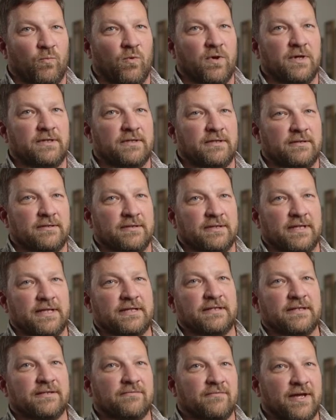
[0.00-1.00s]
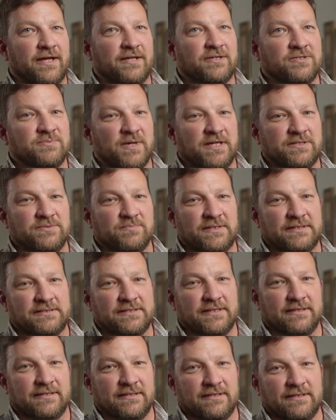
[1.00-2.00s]
One thing that values-based means
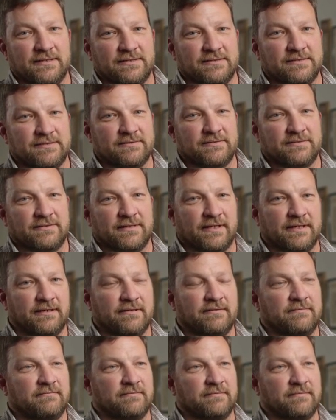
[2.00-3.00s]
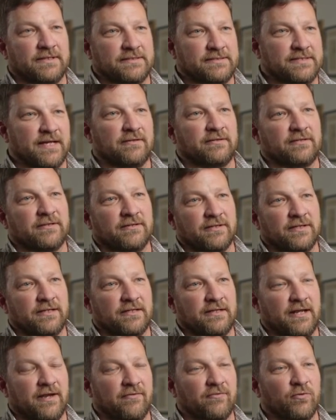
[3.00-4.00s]
is that it's out there,
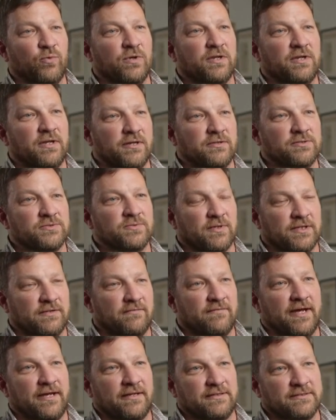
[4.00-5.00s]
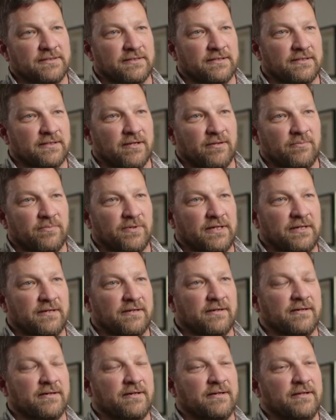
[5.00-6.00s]
that everyone knows what the values of the company
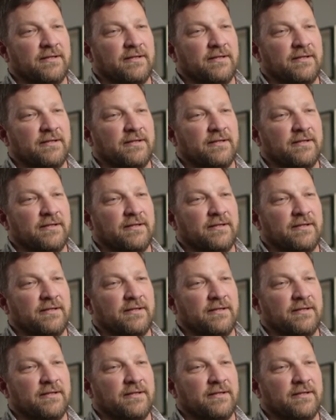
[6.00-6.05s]
are.